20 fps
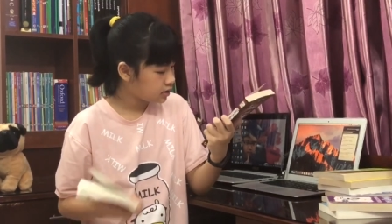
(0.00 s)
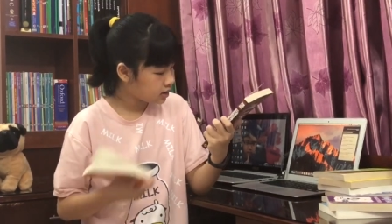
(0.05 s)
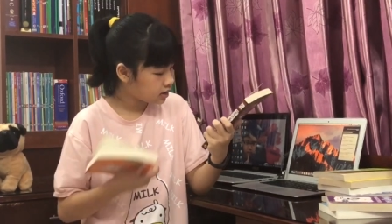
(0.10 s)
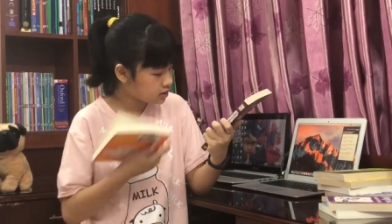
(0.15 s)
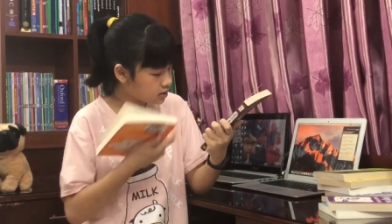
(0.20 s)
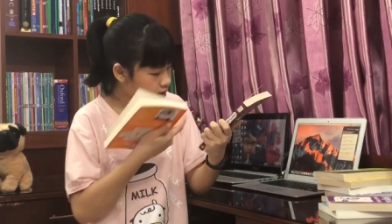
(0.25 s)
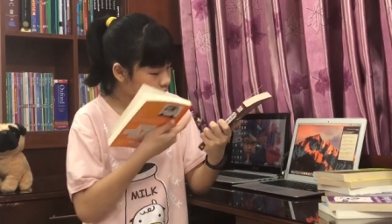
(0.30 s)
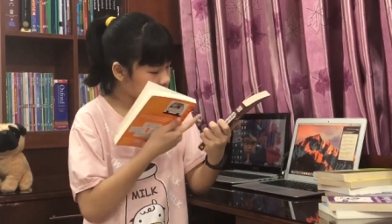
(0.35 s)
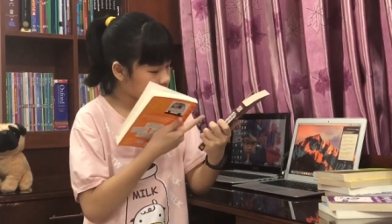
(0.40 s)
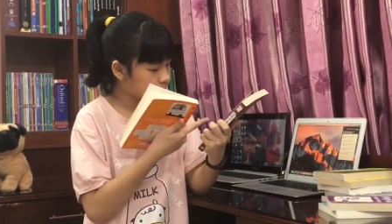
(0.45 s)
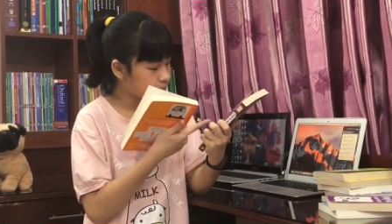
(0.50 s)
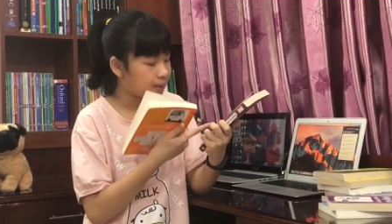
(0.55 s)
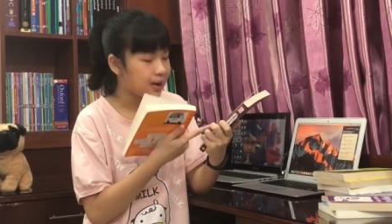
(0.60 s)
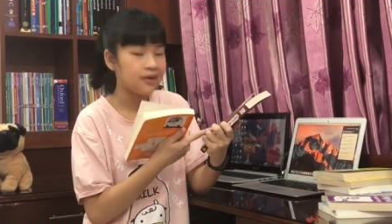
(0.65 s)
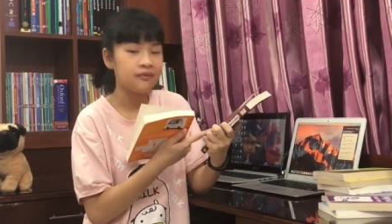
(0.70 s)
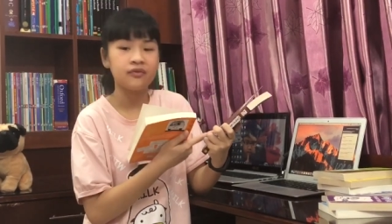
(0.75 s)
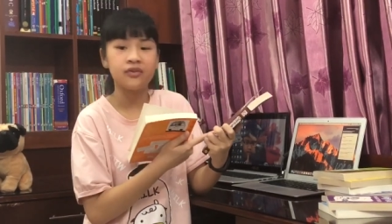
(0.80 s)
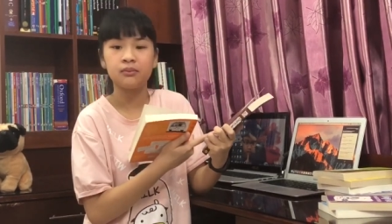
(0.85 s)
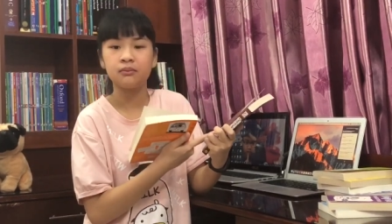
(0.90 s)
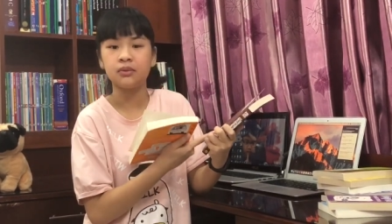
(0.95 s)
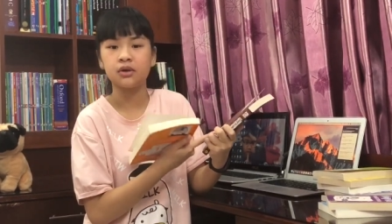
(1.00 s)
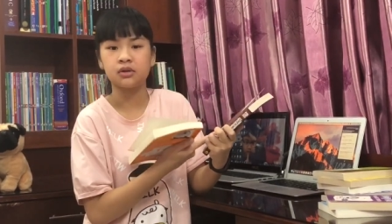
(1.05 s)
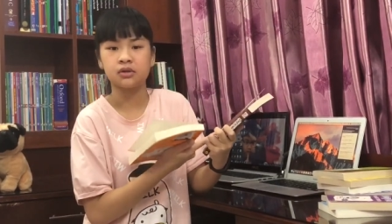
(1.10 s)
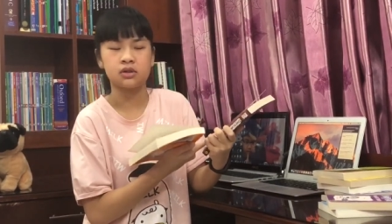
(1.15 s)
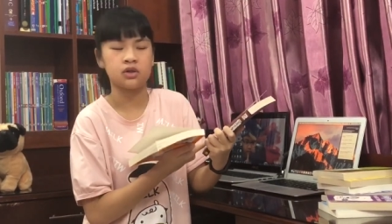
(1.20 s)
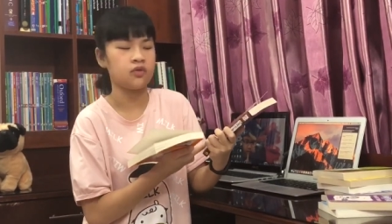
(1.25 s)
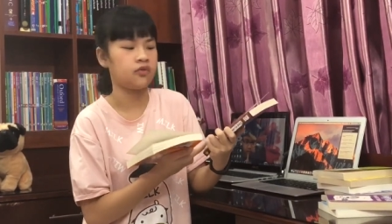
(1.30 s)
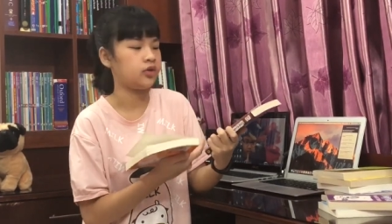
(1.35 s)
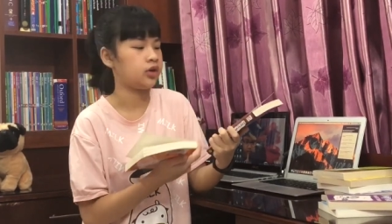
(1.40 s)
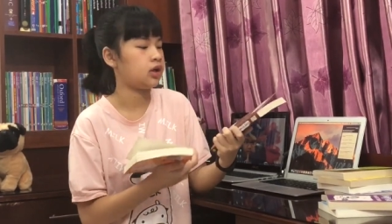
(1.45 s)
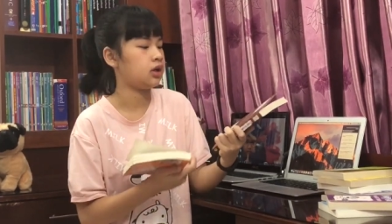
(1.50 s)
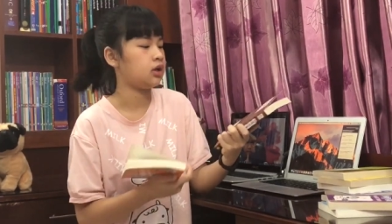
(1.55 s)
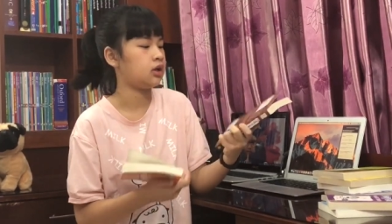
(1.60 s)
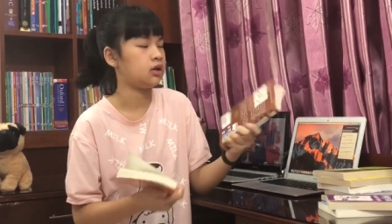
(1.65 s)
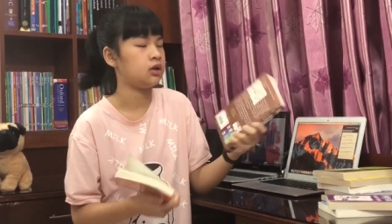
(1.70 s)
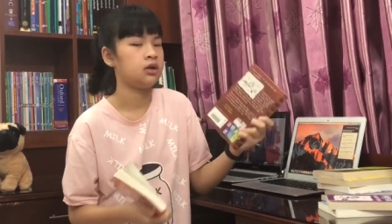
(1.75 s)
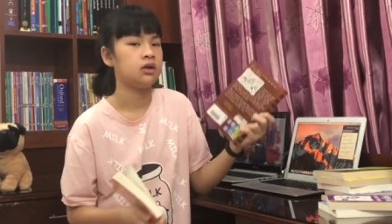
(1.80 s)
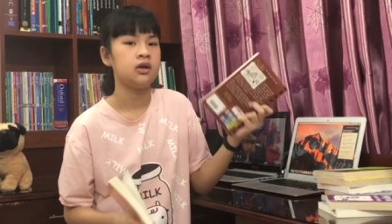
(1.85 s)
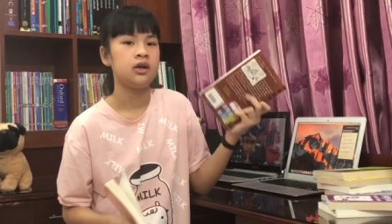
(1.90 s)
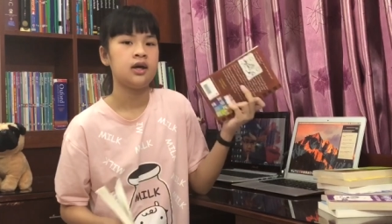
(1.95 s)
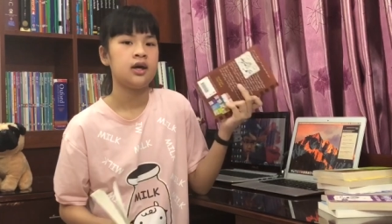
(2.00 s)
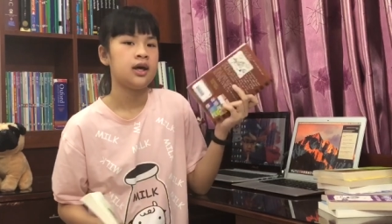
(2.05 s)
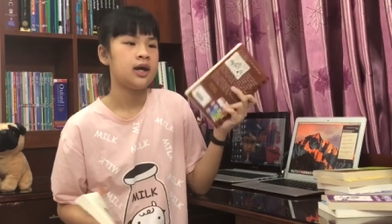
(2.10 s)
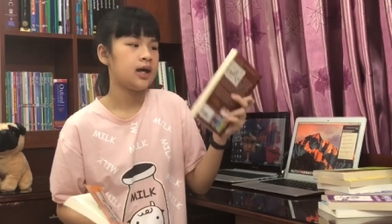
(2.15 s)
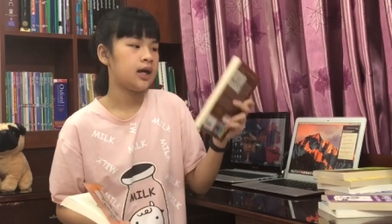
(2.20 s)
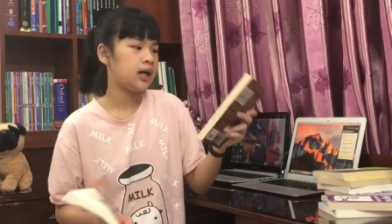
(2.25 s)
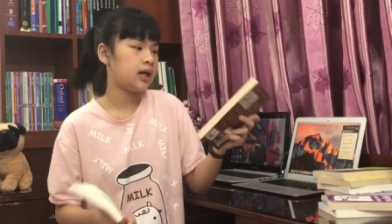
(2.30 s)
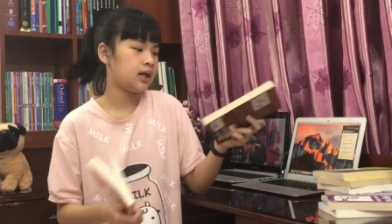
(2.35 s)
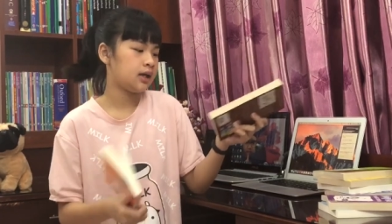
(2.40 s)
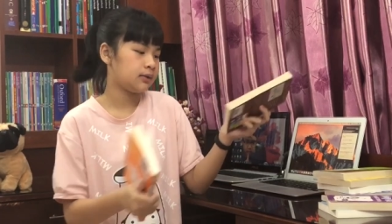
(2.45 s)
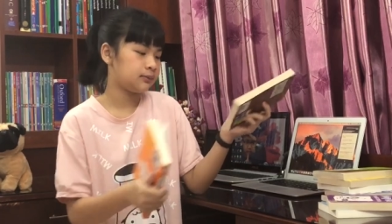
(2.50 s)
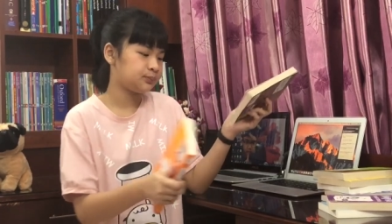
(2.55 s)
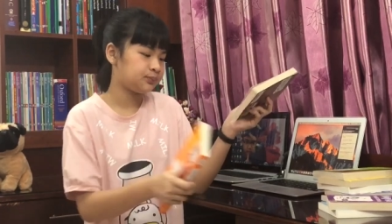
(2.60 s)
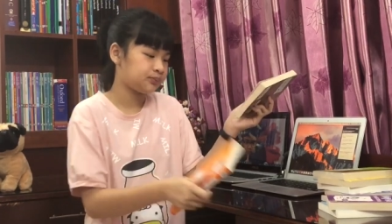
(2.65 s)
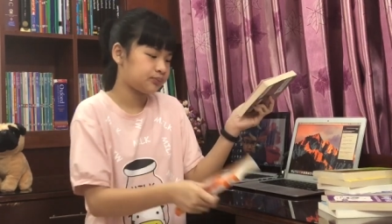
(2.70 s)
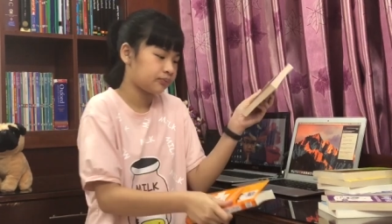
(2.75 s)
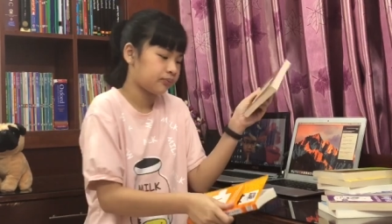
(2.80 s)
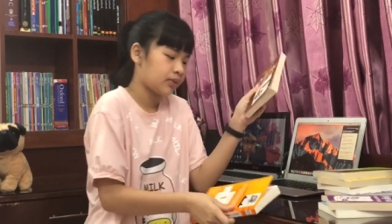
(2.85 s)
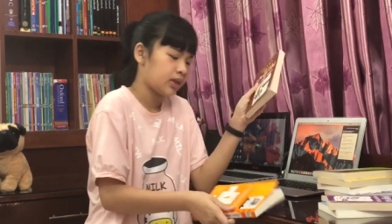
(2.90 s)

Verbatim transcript: It says Puffin Books over here. And